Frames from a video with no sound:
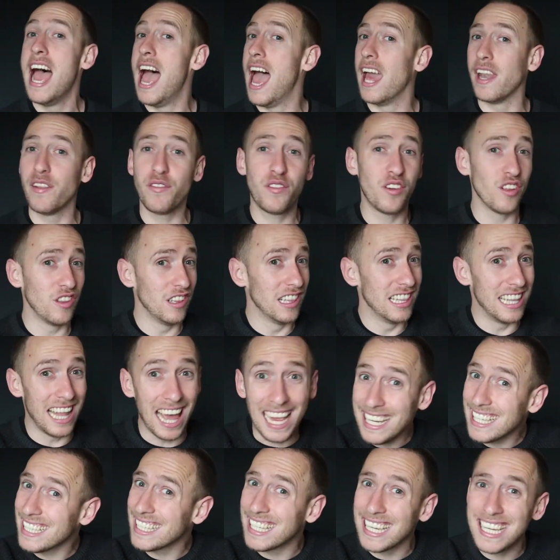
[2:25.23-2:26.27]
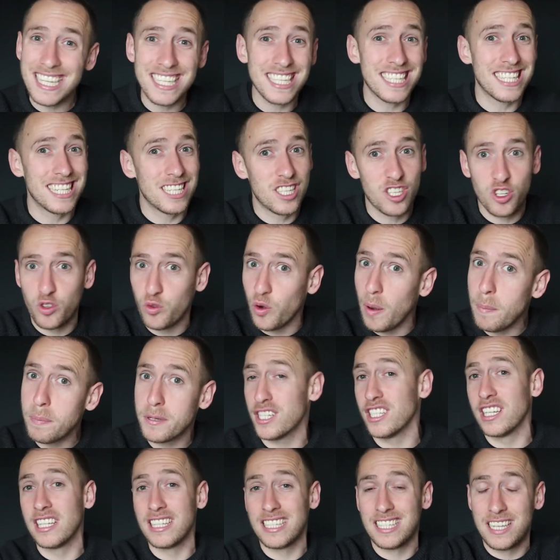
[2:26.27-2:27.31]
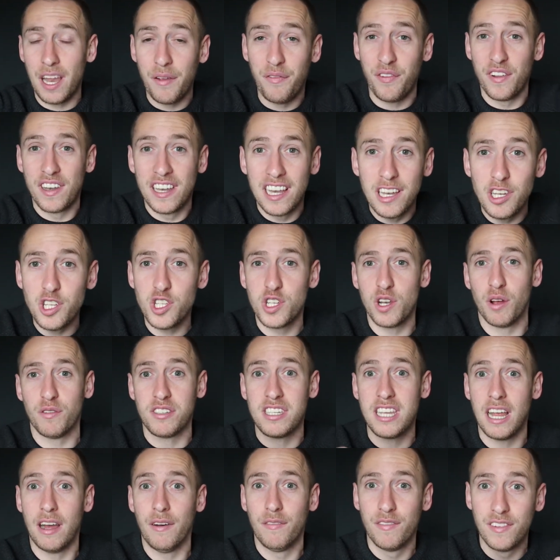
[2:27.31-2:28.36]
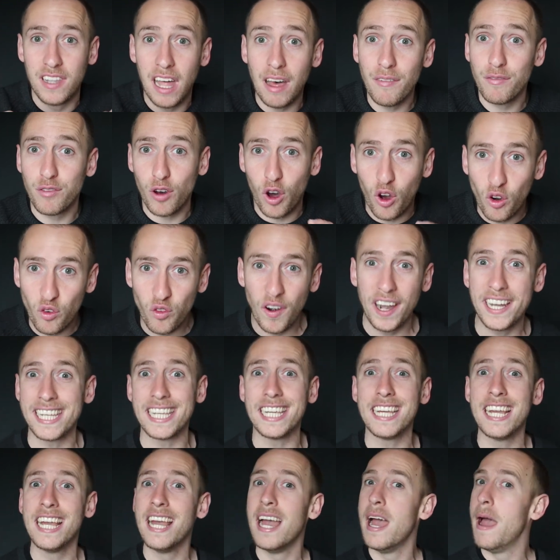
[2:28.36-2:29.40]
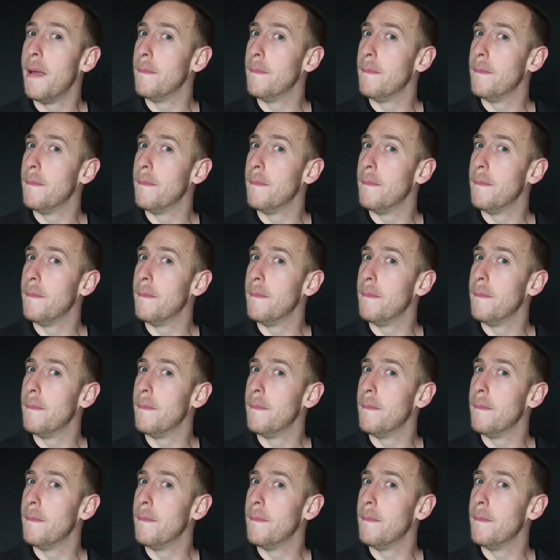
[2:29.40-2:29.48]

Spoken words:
And if you like this description, this definition of self-love already,